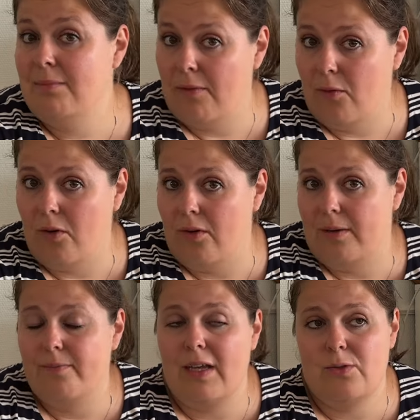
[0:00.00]
before
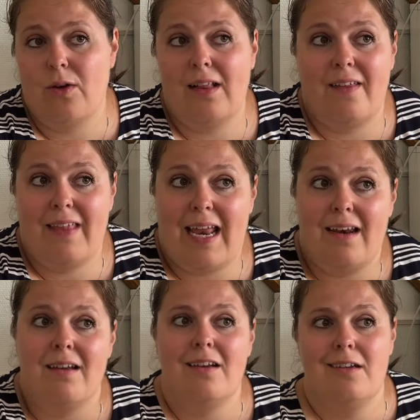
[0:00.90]
as well. And
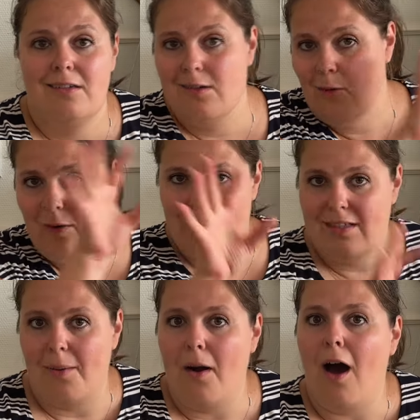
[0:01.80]
then with
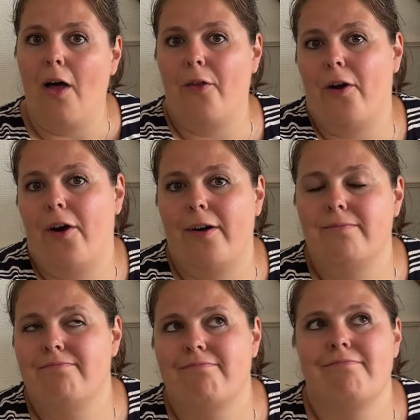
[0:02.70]
some other,
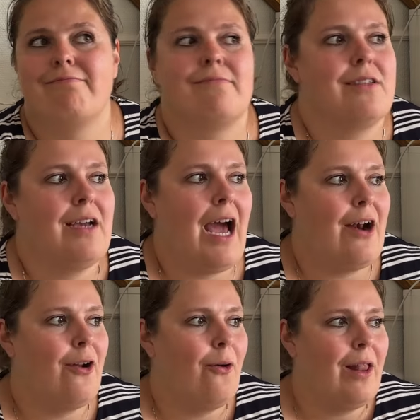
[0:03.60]
I
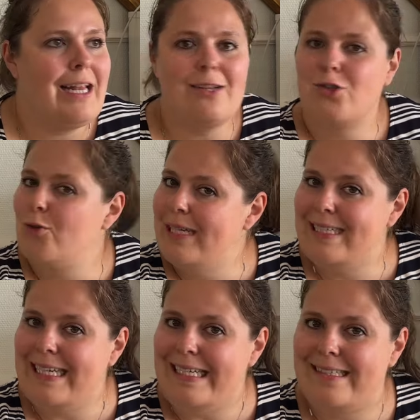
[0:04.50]
don't know, a little
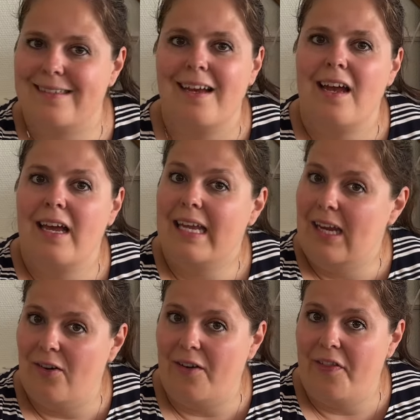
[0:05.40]
treaties
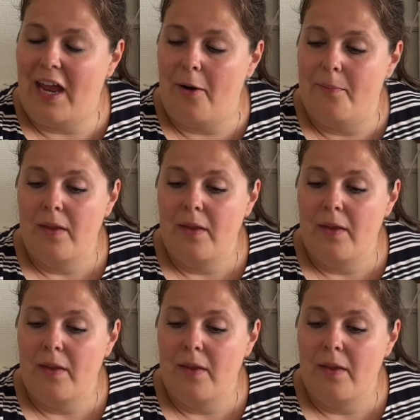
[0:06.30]
here and there.